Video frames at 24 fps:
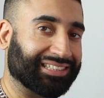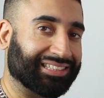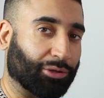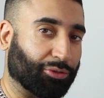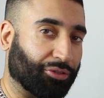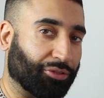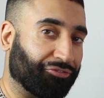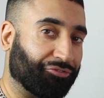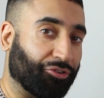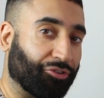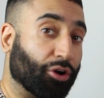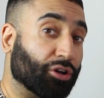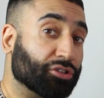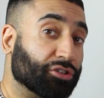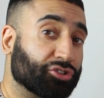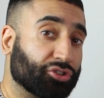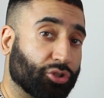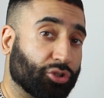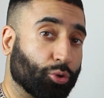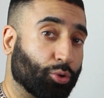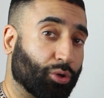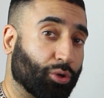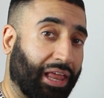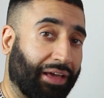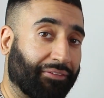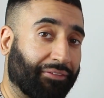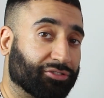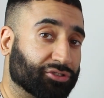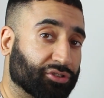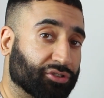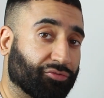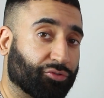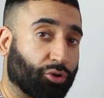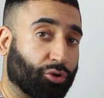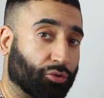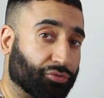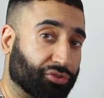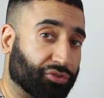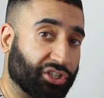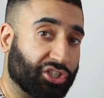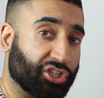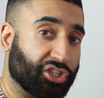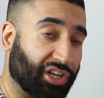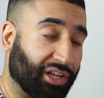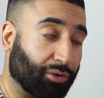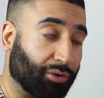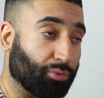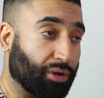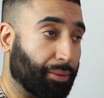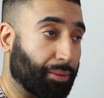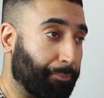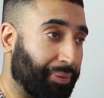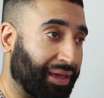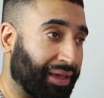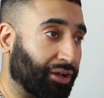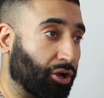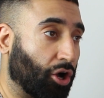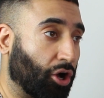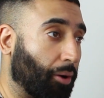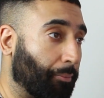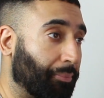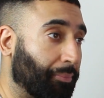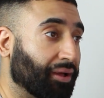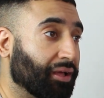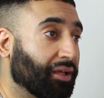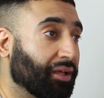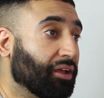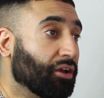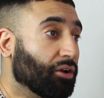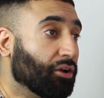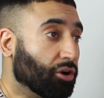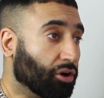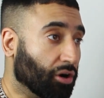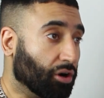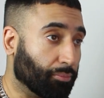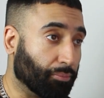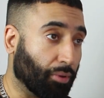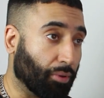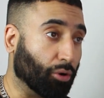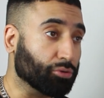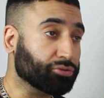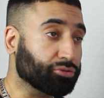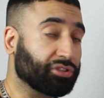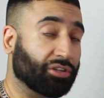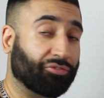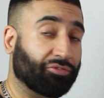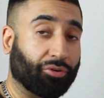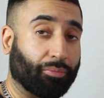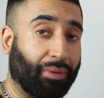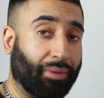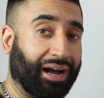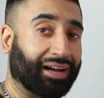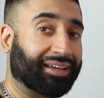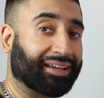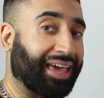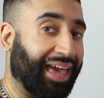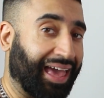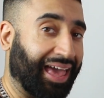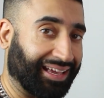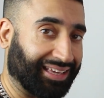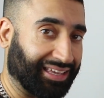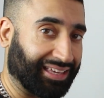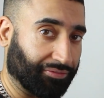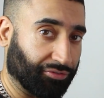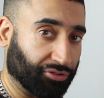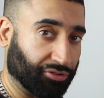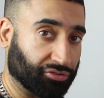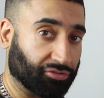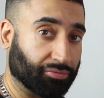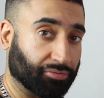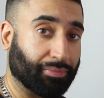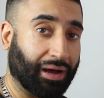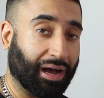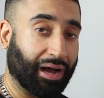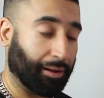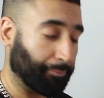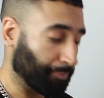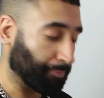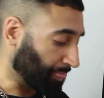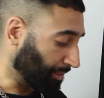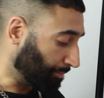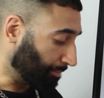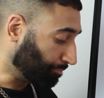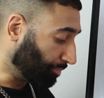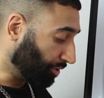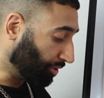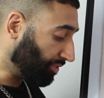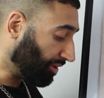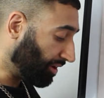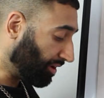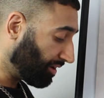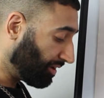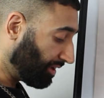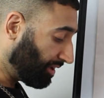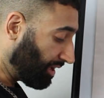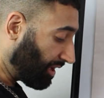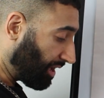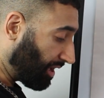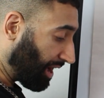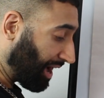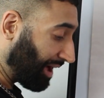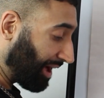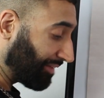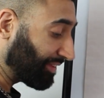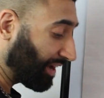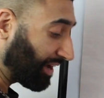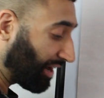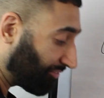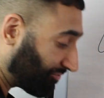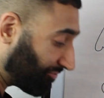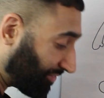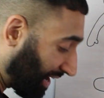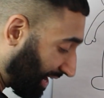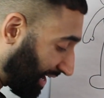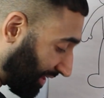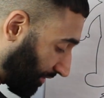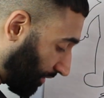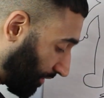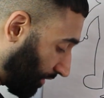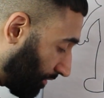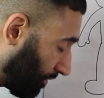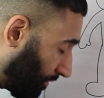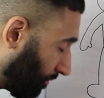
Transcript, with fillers: Now, the first two levels of conditioning we pick up are mostly from our caregivers, from our mother and our father,